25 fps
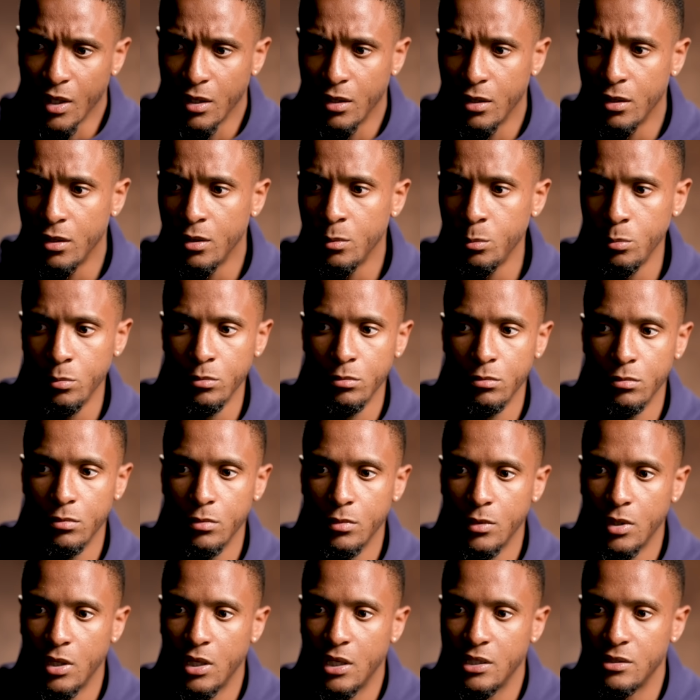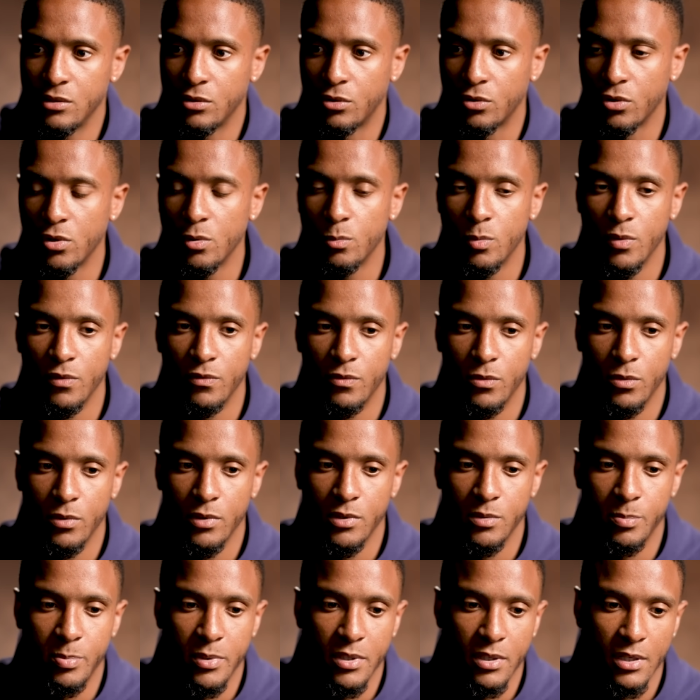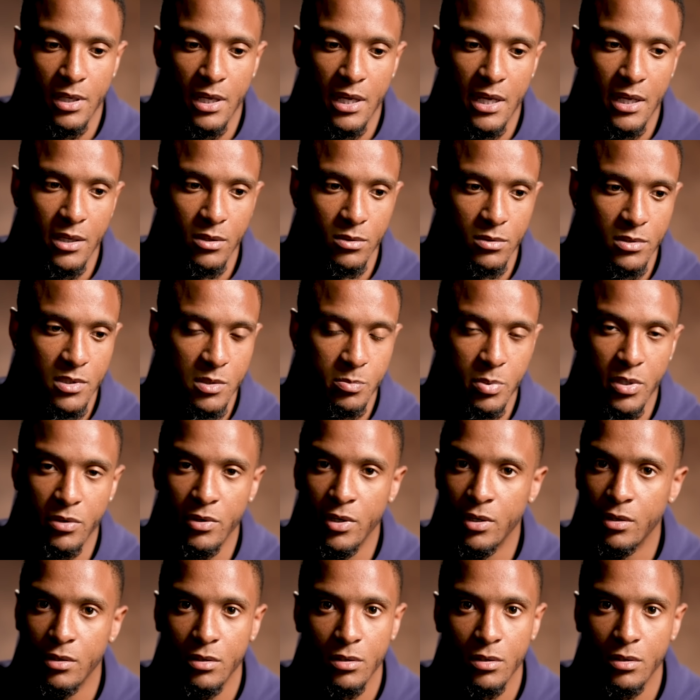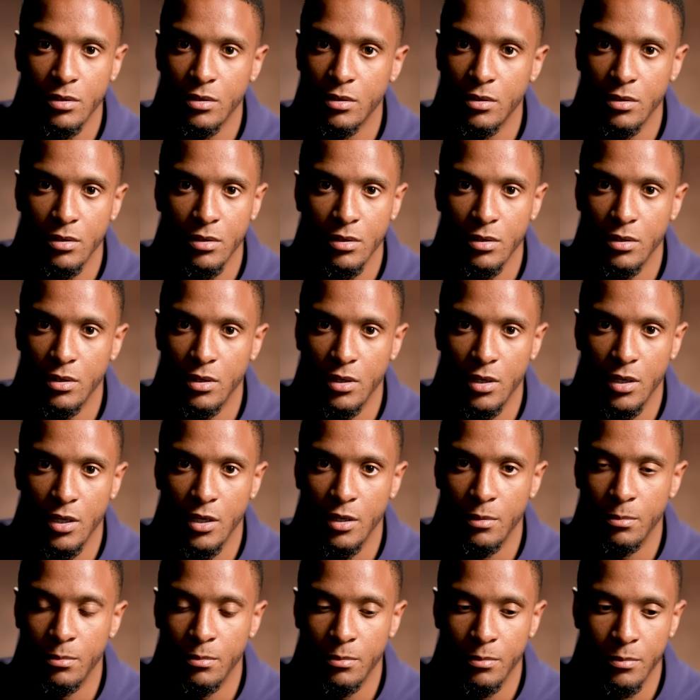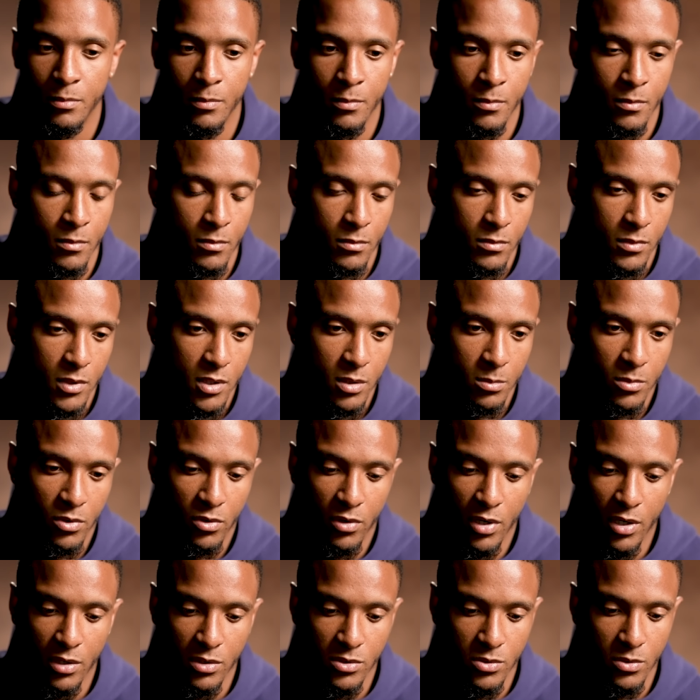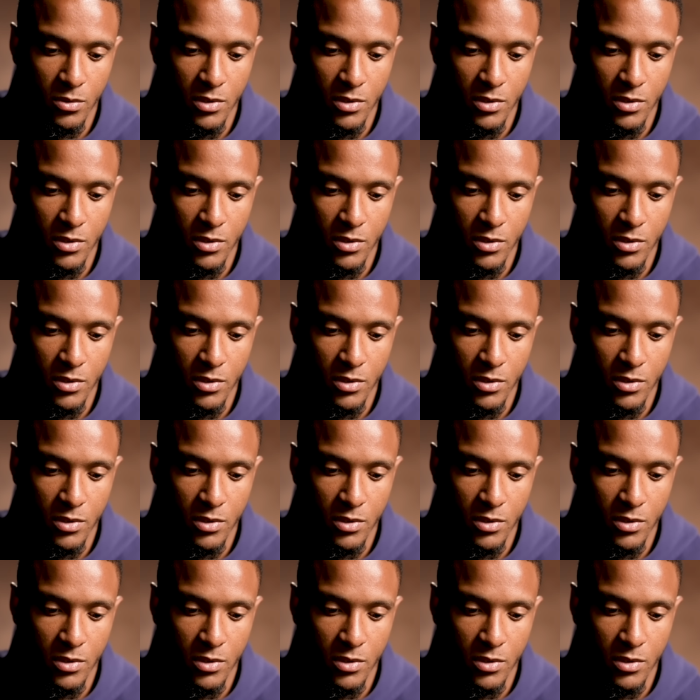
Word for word: Um, as a group, we've always been high on spirit. Um, the morale's